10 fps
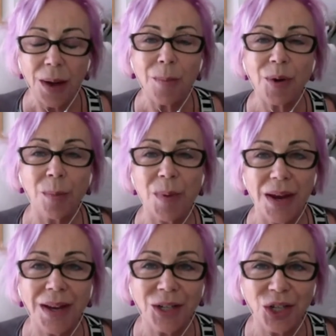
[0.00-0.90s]
on a
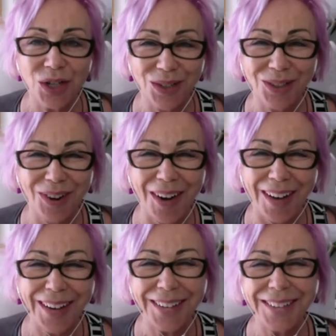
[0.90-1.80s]
beach,
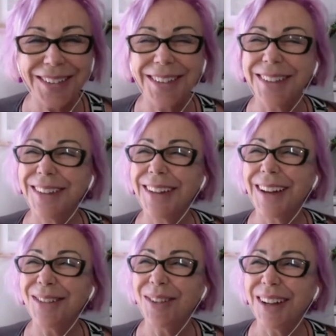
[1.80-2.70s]
right,
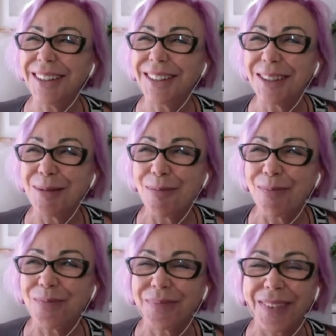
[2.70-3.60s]
and went,
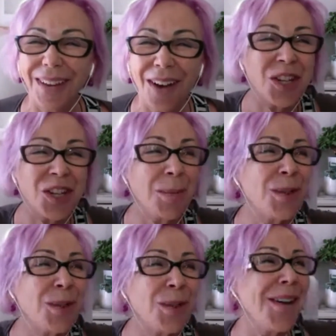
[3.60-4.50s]
hot
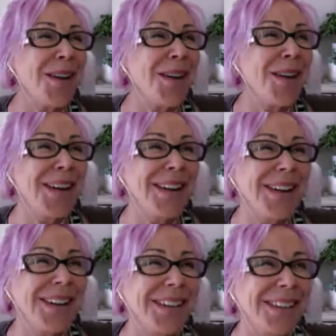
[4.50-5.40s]
chips for
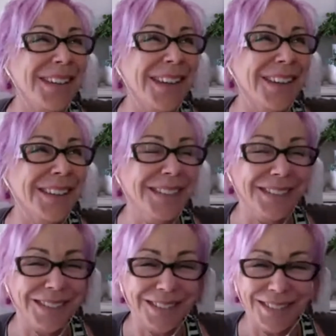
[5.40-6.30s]

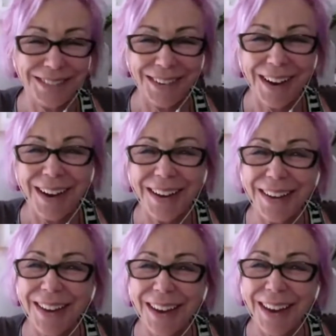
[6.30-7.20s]
everyone,
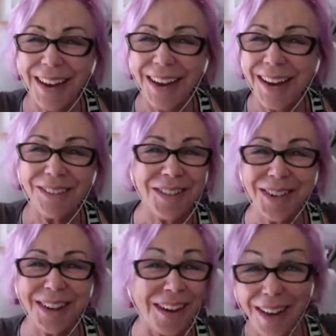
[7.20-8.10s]
right? Everyone
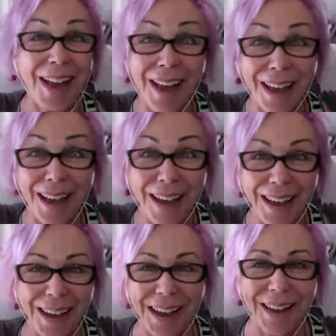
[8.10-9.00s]
would go, ah,
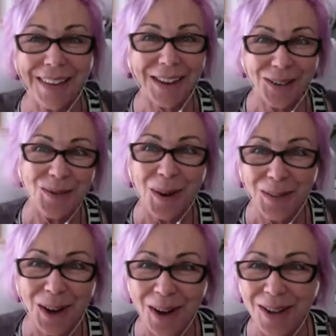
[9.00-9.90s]
and they'd all
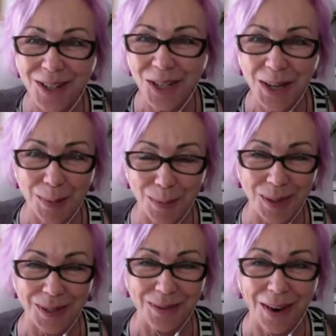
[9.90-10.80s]
want your hot
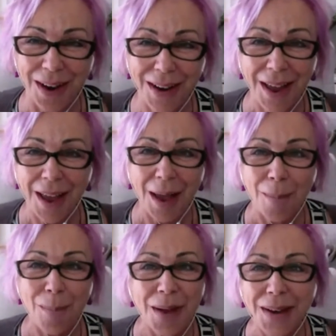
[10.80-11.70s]
chips, right?
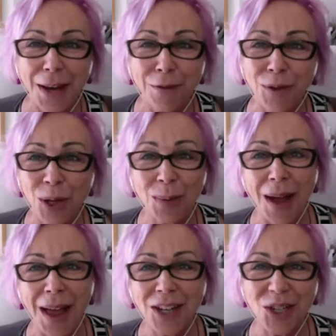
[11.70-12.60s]
But if you were
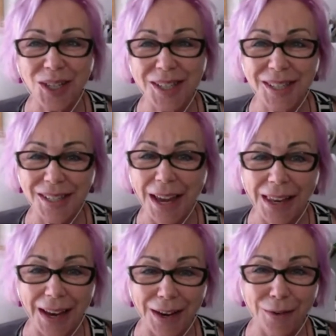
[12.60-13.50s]
actually
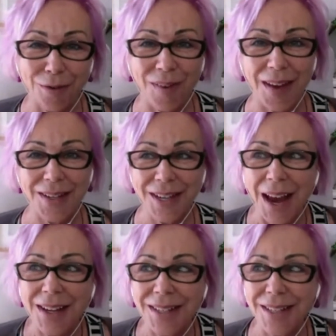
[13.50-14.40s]
selling
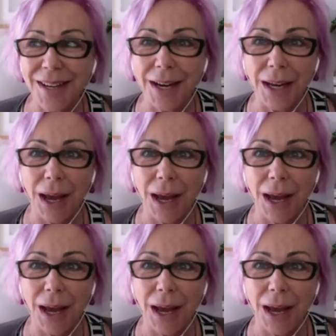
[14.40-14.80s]
fantastic